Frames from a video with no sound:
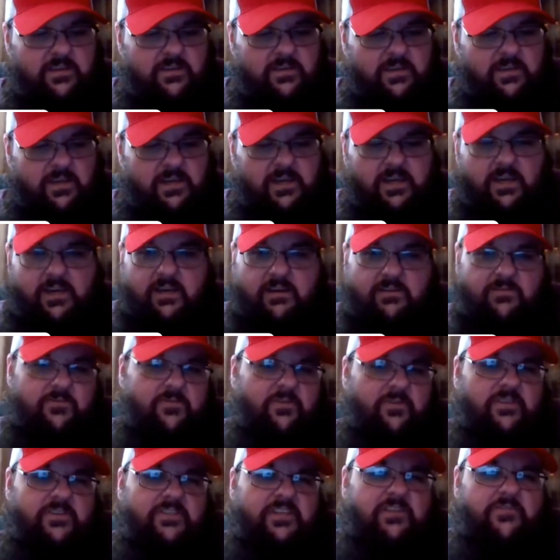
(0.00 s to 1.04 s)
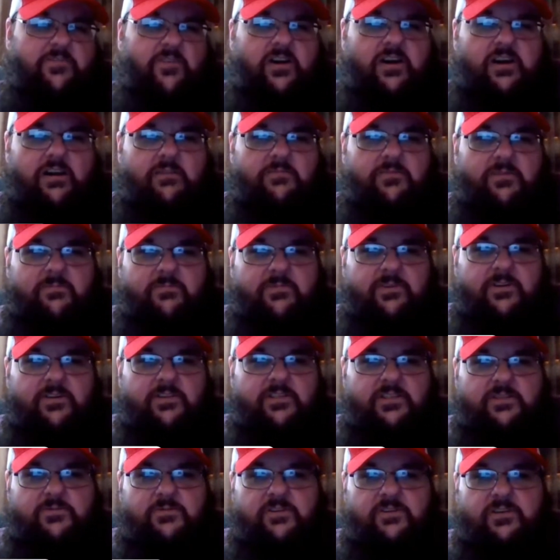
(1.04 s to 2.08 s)
throughout the state of Ohio, pretty much is
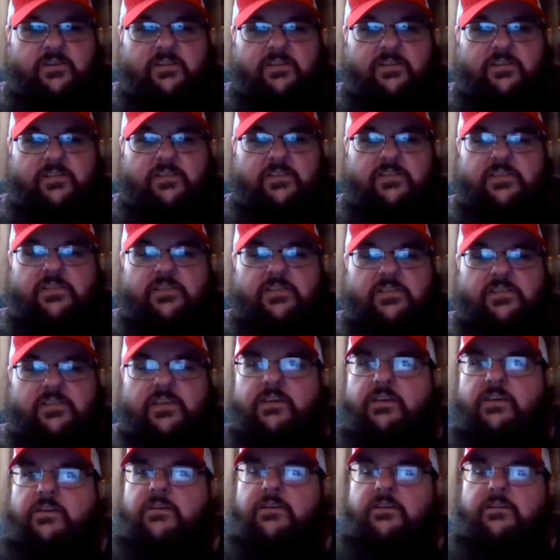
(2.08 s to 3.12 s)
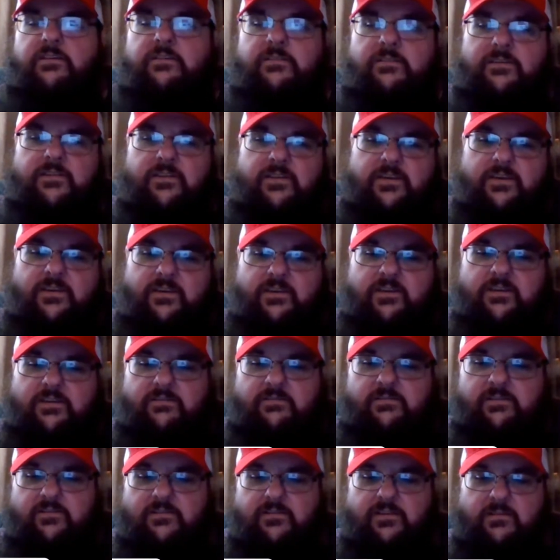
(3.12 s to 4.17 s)
what it is, and a couple
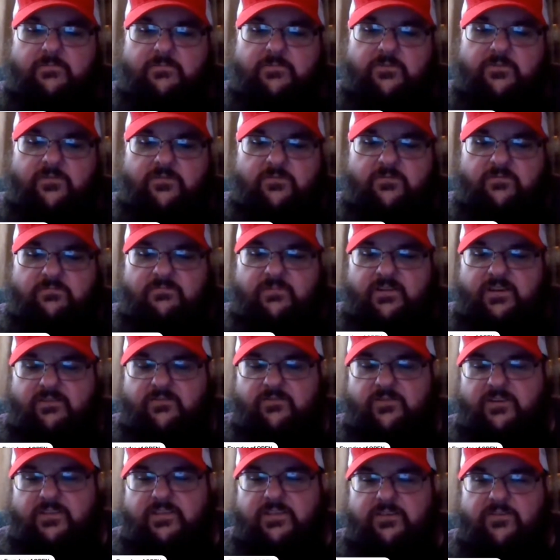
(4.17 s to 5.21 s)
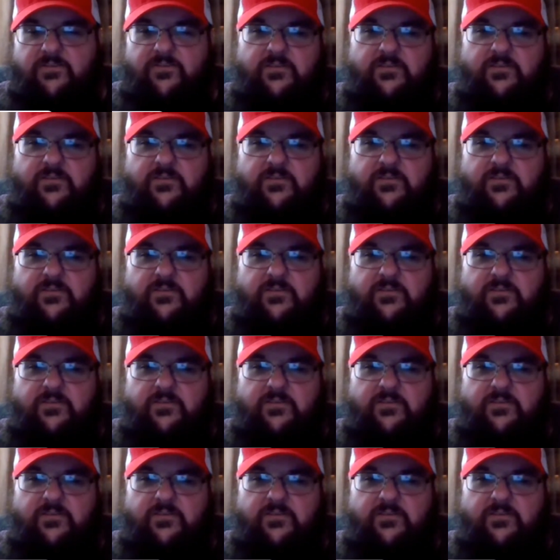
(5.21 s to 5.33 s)
other areas here and there.